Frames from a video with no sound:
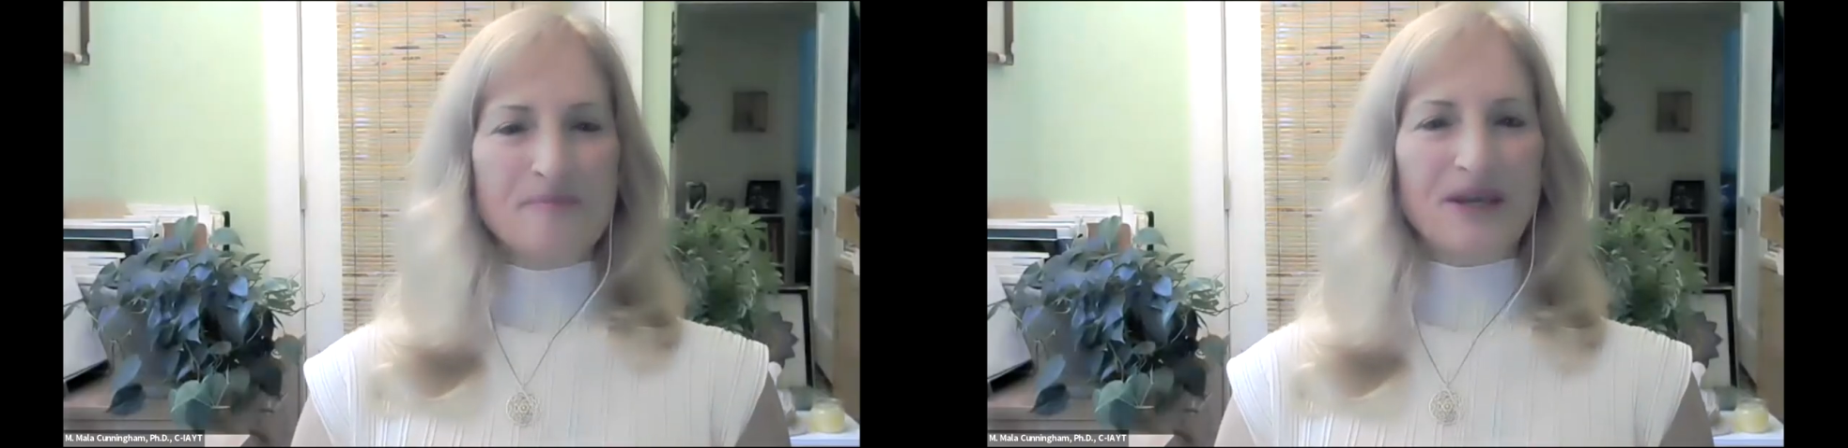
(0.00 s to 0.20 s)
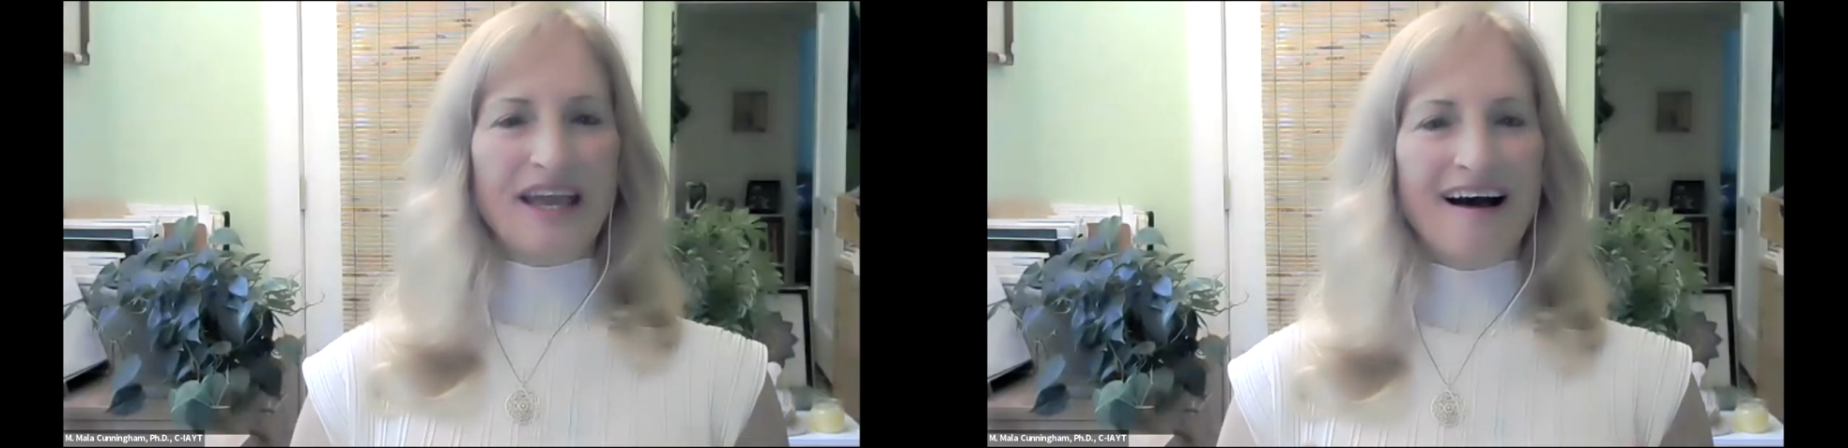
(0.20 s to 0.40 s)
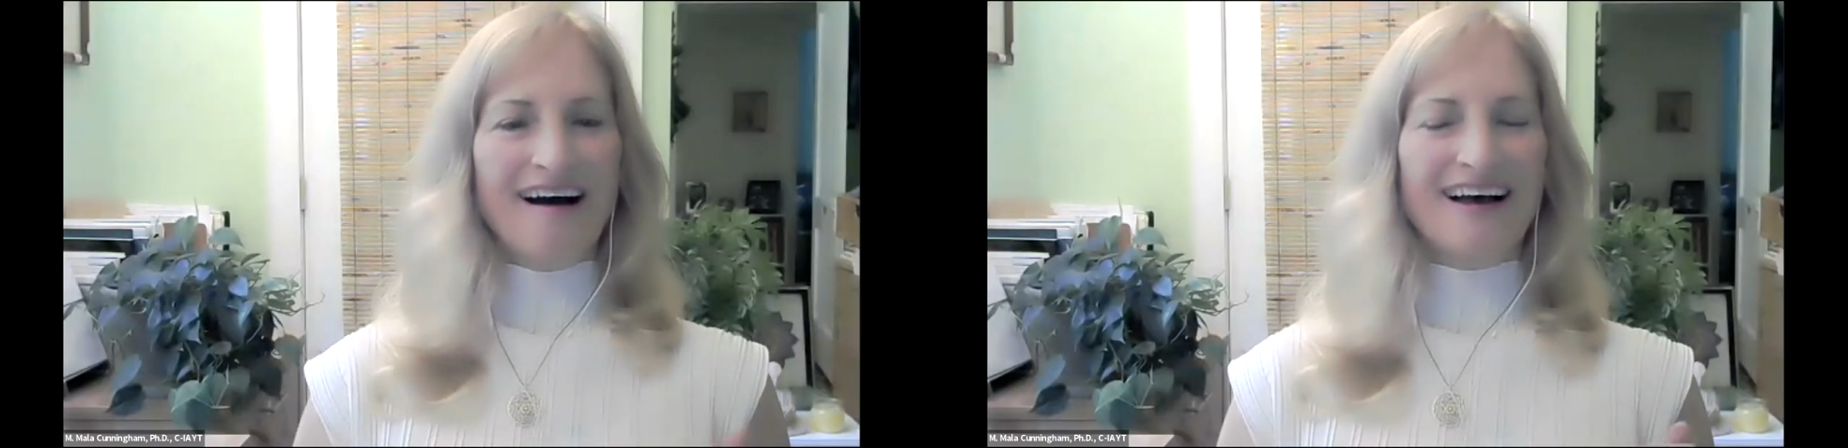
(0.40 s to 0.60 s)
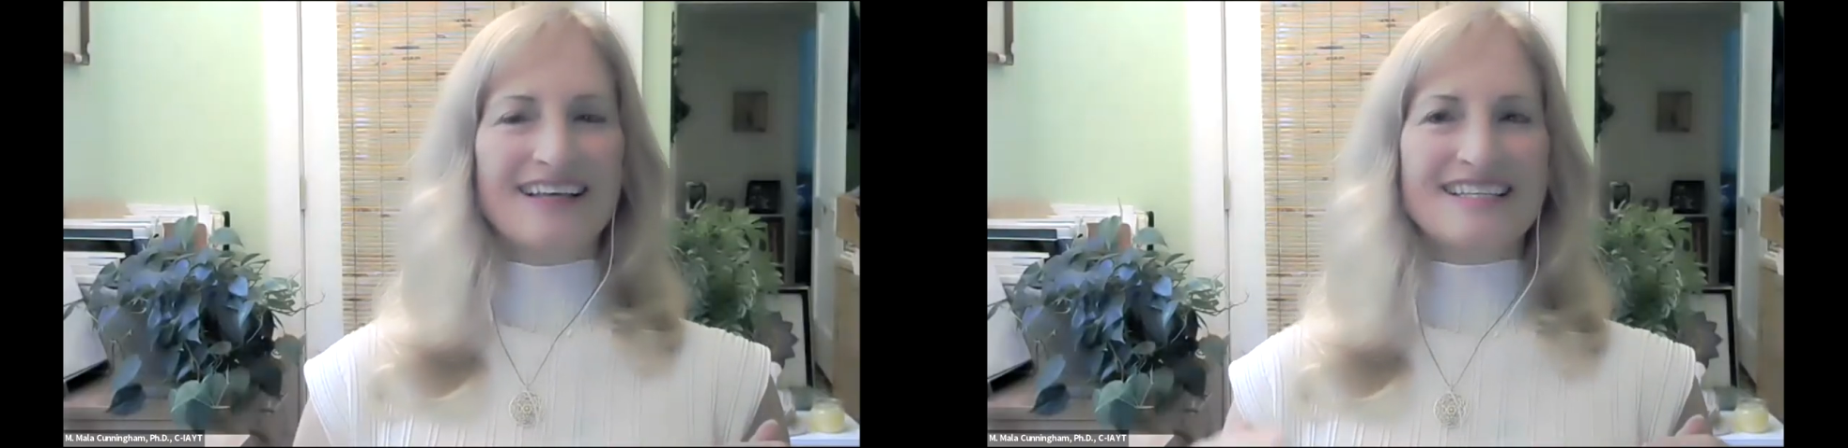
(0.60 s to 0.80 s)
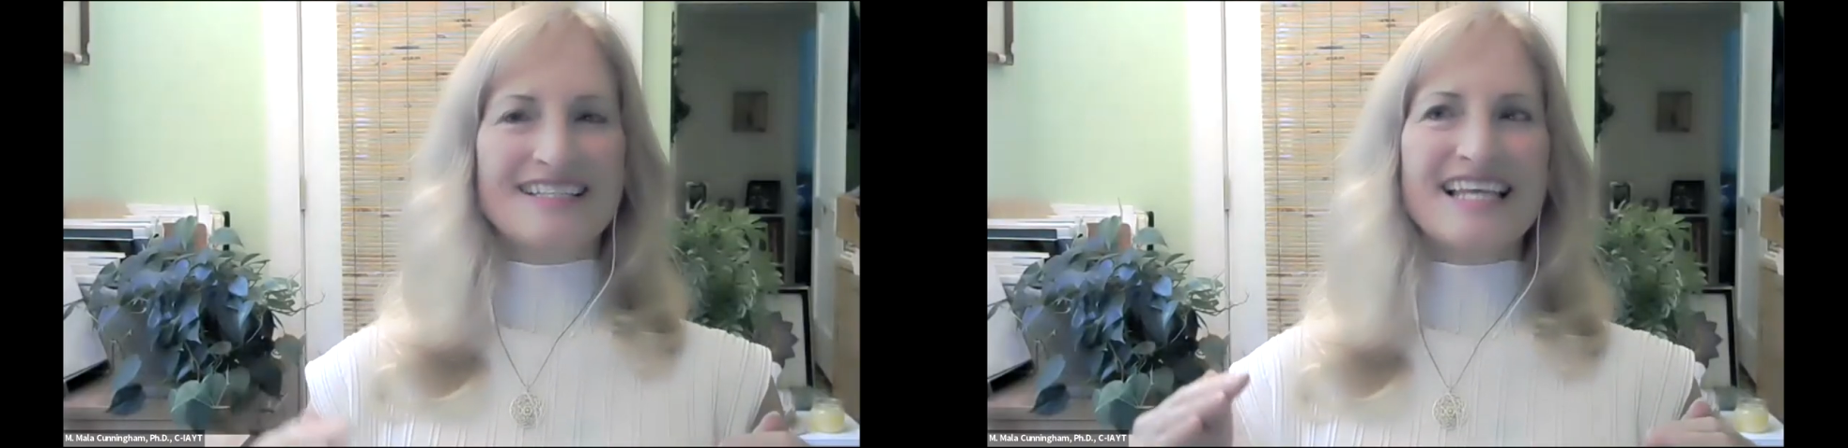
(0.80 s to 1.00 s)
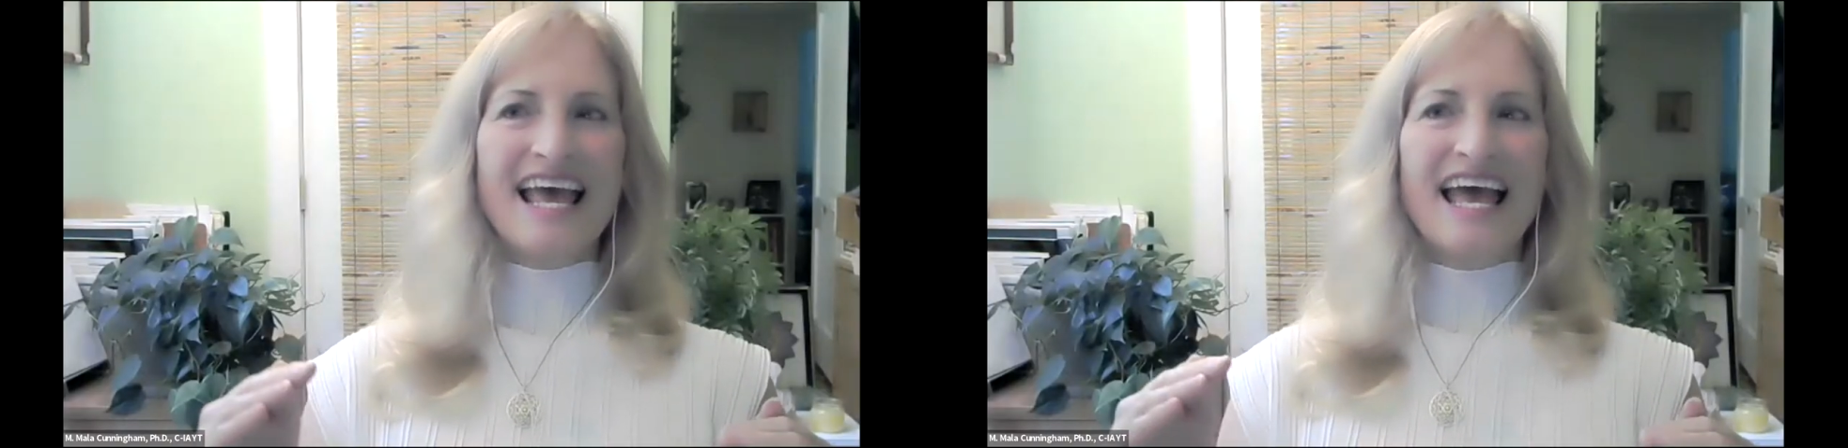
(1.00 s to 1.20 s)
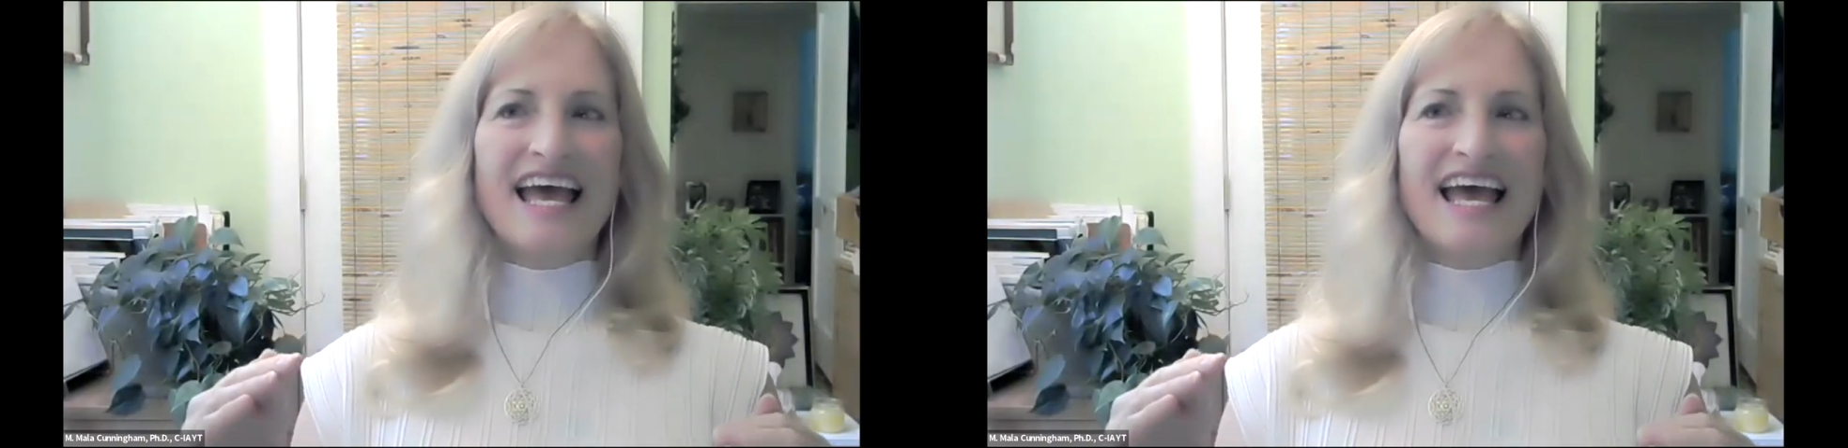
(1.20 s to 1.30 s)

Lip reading: because